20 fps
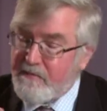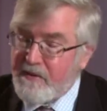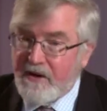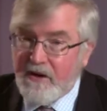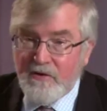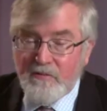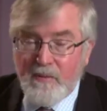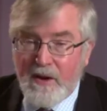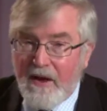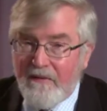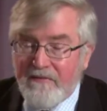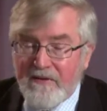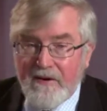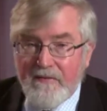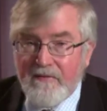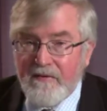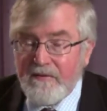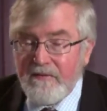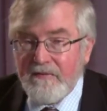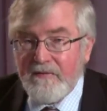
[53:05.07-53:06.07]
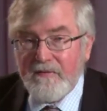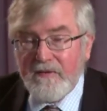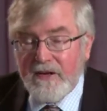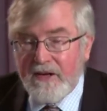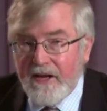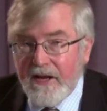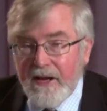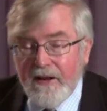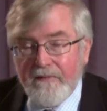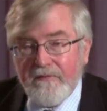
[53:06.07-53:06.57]
because we have
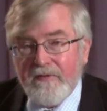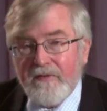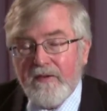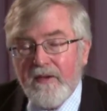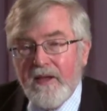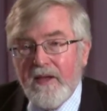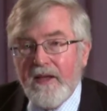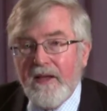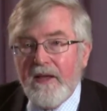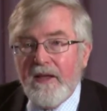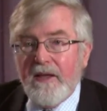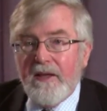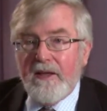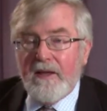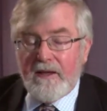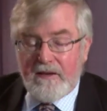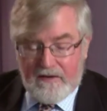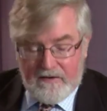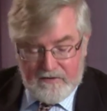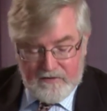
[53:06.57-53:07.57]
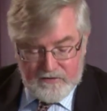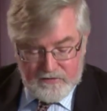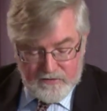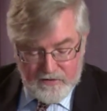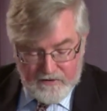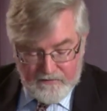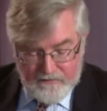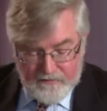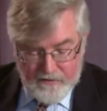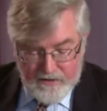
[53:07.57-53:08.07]
different gifts,
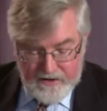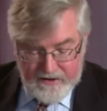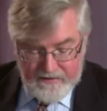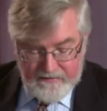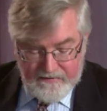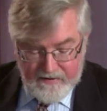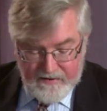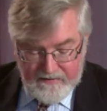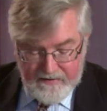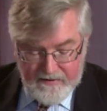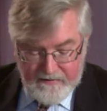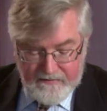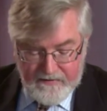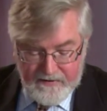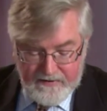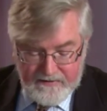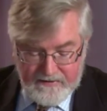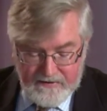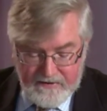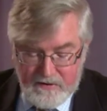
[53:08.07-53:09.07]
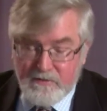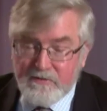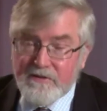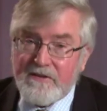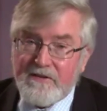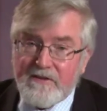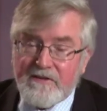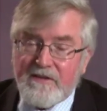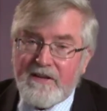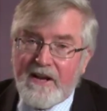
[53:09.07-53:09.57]
should a foot, if, a, if it's
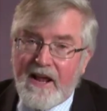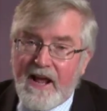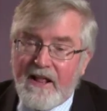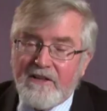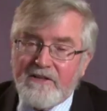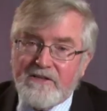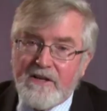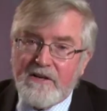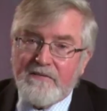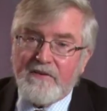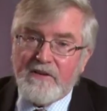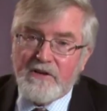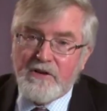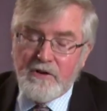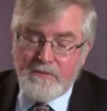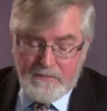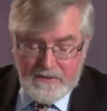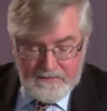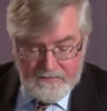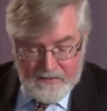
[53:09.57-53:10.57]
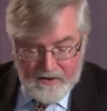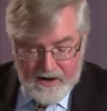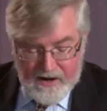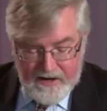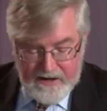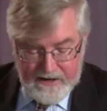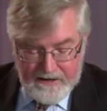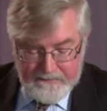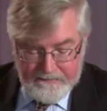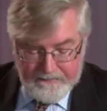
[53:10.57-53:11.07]
using this analogy of a human
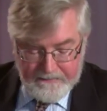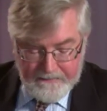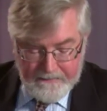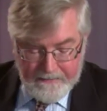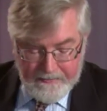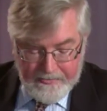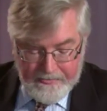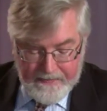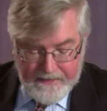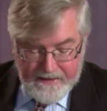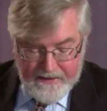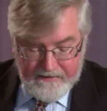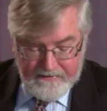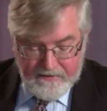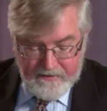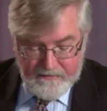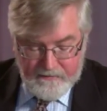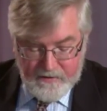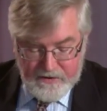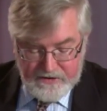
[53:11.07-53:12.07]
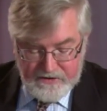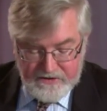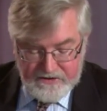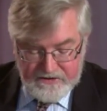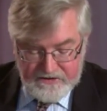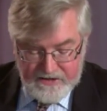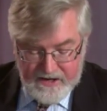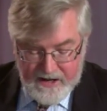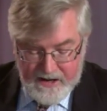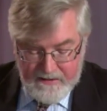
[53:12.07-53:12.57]
body, if the foot
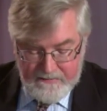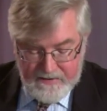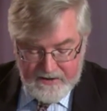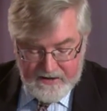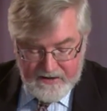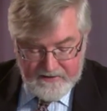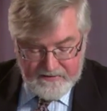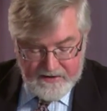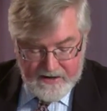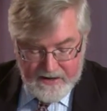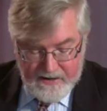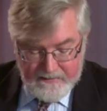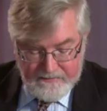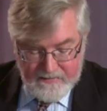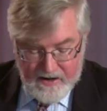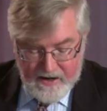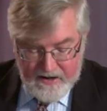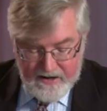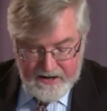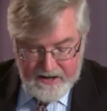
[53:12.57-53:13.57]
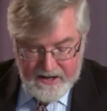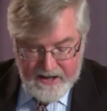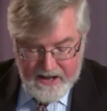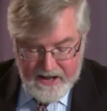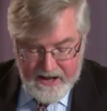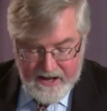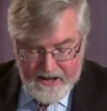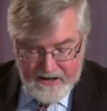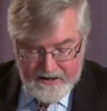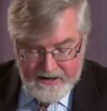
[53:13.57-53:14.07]
should say, because I am not a
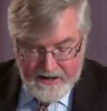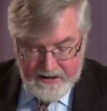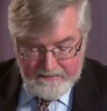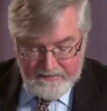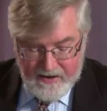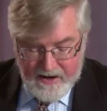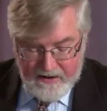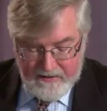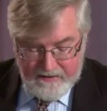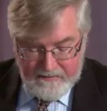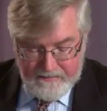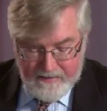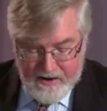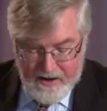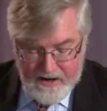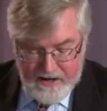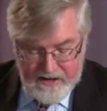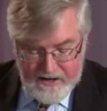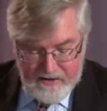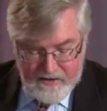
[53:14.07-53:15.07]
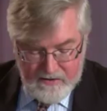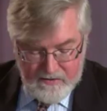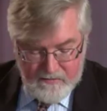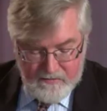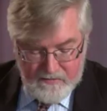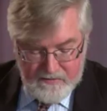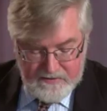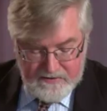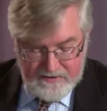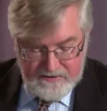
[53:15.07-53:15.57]
hand, I am not of the body,
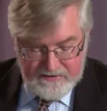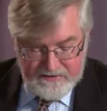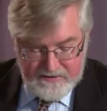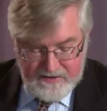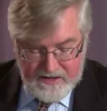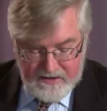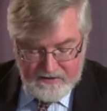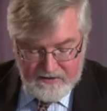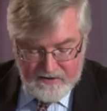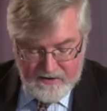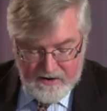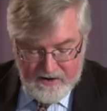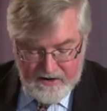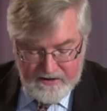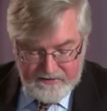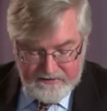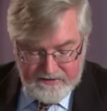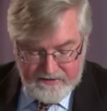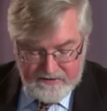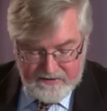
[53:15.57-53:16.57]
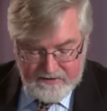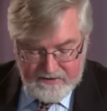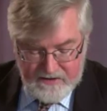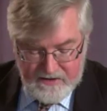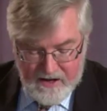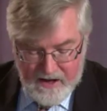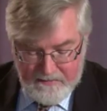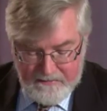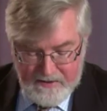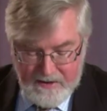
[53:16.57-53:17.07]
would this then cause it to
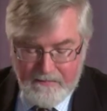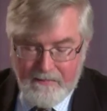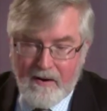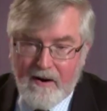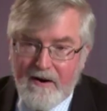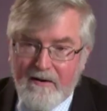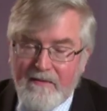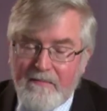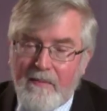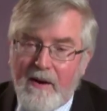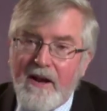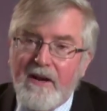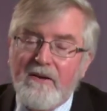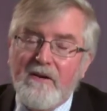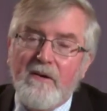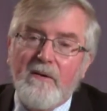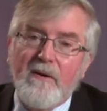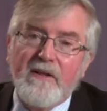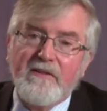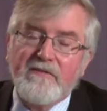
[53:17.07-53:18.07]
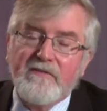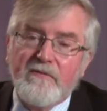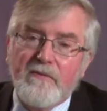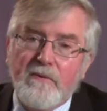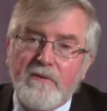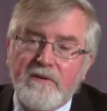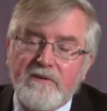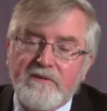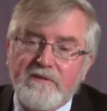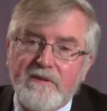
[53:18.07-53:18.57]
not be a part of the body? No, that's
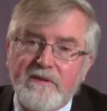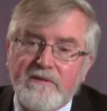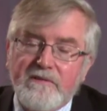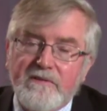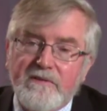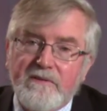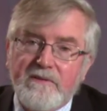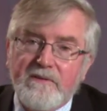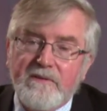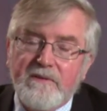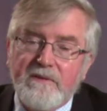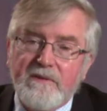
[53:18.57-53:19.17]
foolishness.